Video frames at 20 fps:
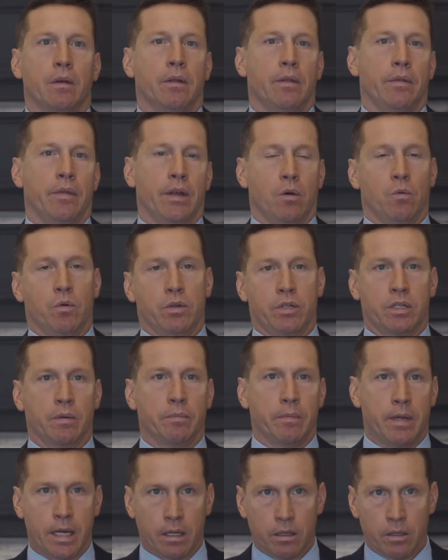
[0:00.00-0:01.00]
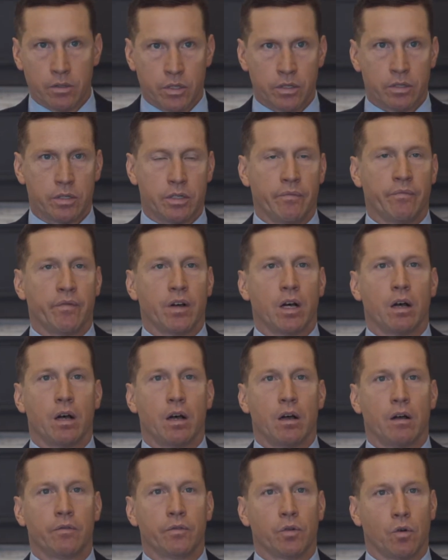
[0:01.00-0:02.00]
There was some negligence
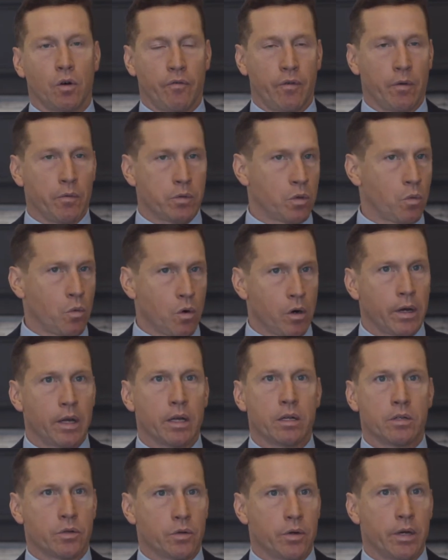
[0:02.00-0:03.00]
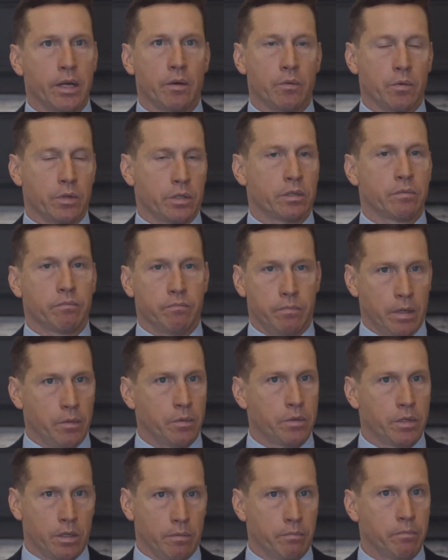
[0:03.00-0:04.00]
involved, or if it was a work injury, it was
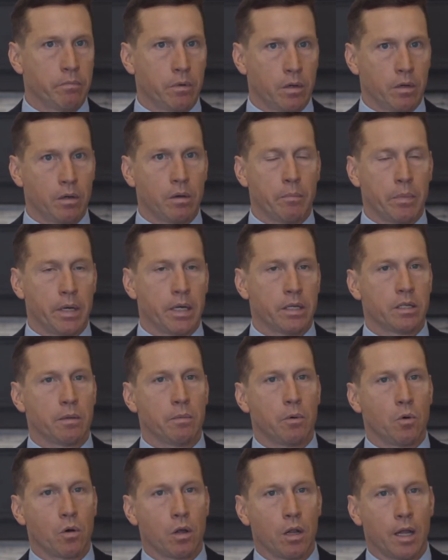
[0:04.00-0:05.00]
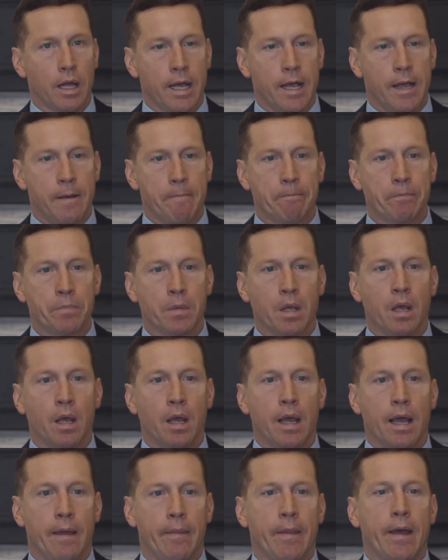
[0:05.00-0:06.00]
a compensable claim.
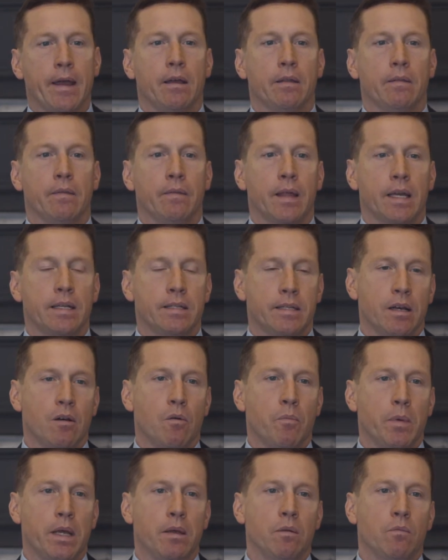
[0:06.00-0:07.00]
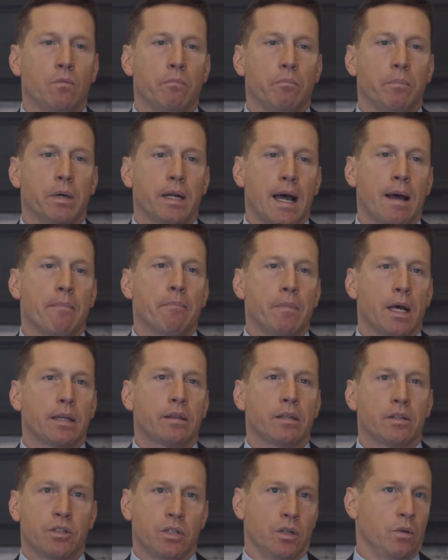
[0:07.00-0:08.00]
And they tell me, but I'm
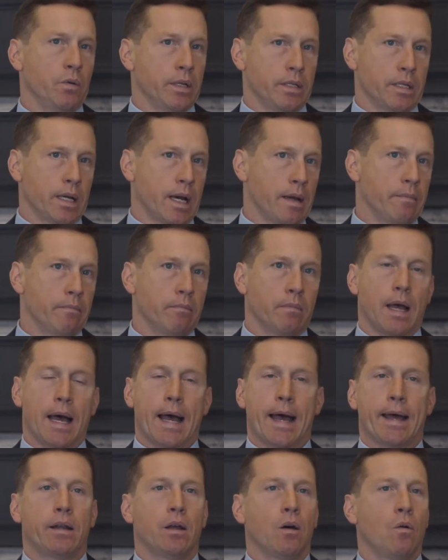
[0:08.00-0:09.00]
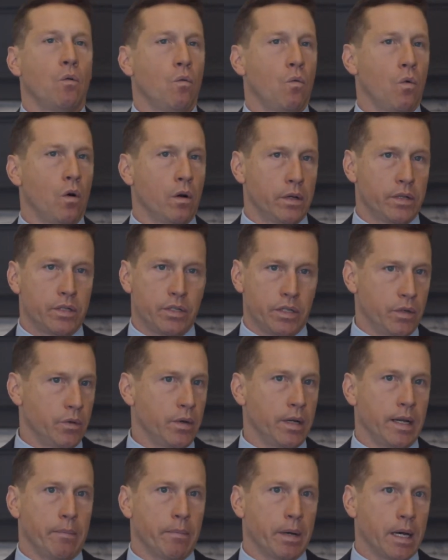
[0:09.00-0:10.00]
not the suing type. I don't want to sue
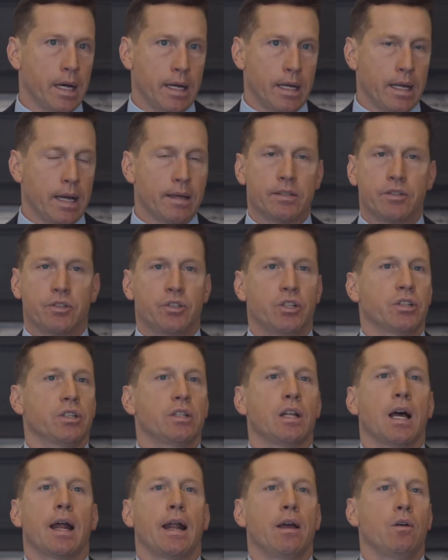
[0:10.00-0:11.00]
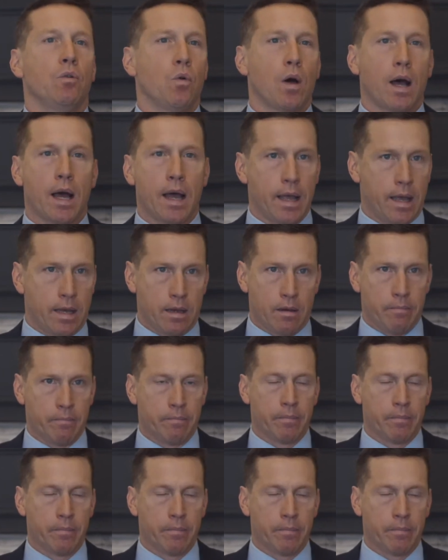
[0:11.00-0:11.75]
anybody. It's just not who I am.